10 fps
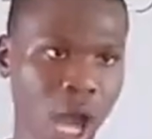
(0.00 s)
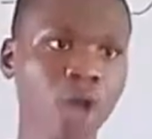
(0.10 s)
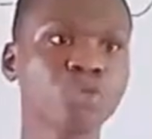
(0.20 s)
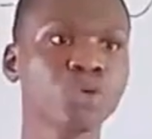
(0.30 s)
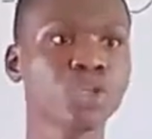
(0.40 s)

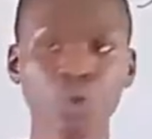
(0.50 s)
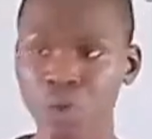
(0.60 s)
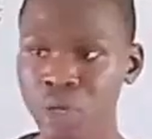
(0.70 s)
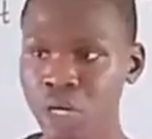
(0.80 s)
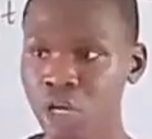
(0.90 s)
How do we
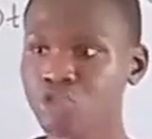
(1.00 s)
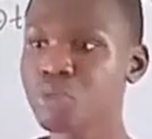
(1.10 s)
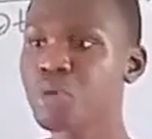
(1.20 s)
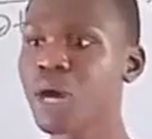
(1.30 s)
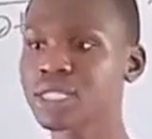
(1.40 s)
know? It
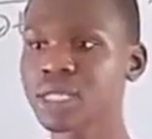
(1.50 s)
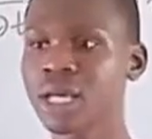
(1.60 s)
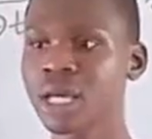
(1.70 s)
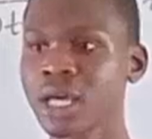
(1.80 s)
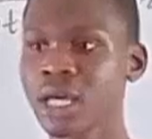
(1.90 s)
will be what?
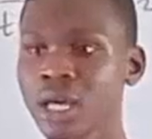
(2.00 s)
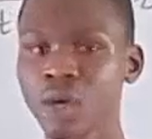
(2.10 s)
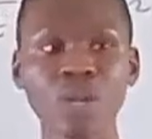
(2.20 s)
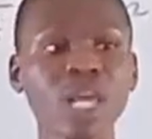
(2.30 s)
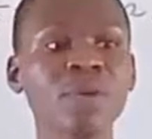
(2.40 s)

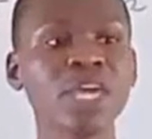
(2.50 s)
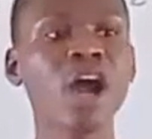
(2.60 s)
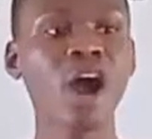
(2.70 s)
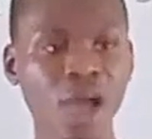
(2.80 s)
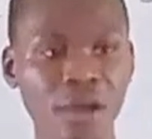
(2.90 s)
Will it be E
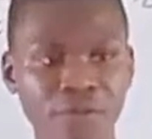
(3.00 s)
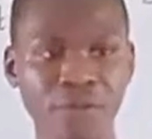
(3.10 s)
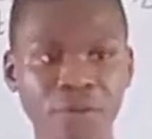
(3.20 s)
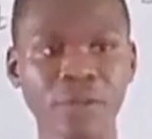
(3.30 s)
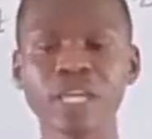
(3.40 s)
or F?
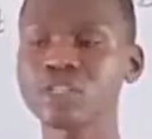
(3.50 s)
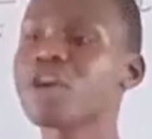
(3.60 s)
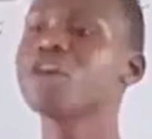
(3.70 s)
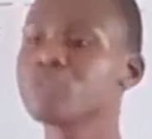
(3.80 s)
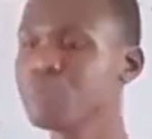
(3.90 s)
It's
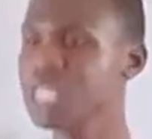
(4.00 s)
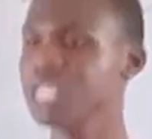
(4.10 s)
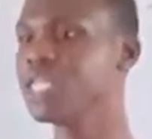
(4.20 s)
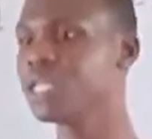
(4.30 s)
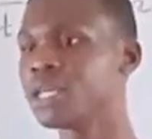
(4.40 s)
going to be
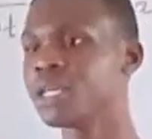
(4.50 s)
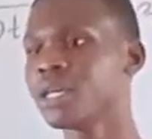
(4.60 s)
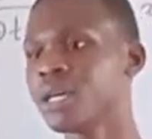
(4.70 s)
E.